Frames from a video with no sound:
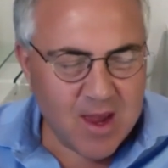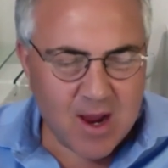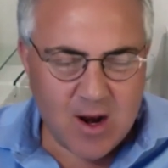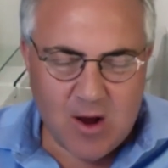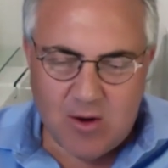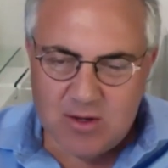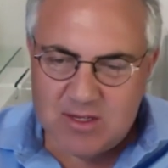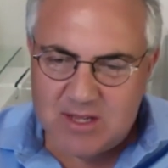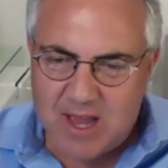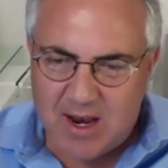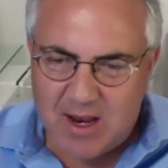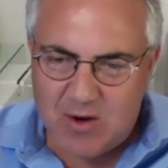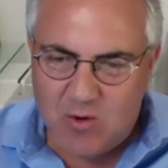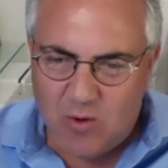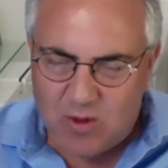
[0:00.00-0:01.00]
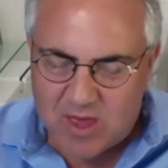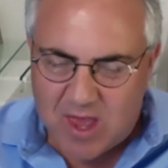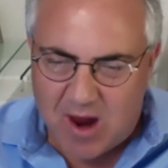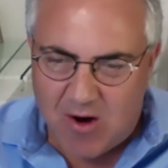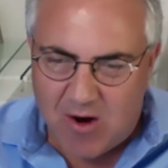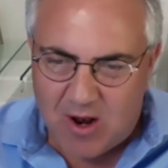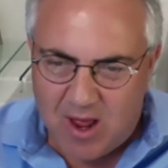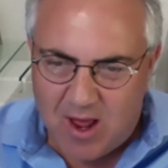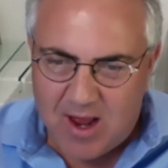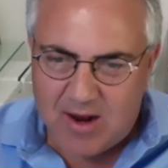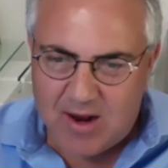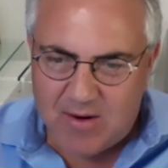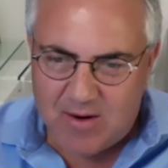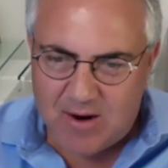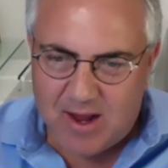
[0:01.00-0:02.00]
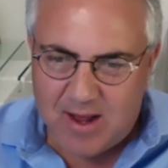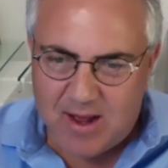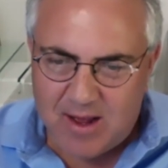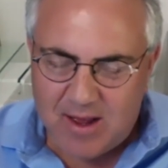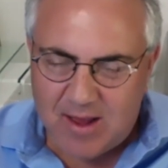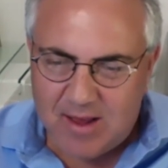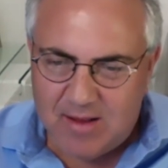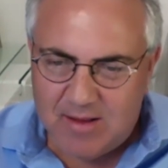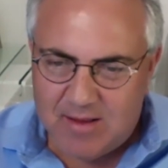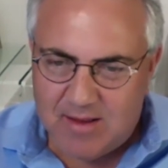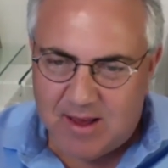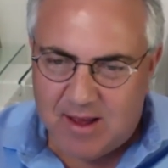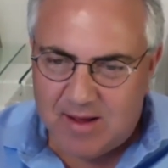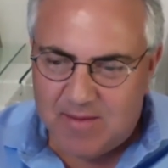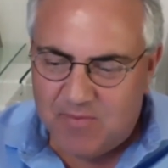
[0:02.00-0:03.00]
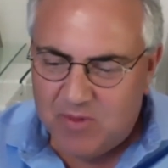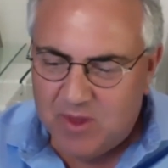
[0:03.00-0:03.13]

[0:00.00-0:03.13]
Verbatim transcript: And I was down in North Carolina uh, at uh,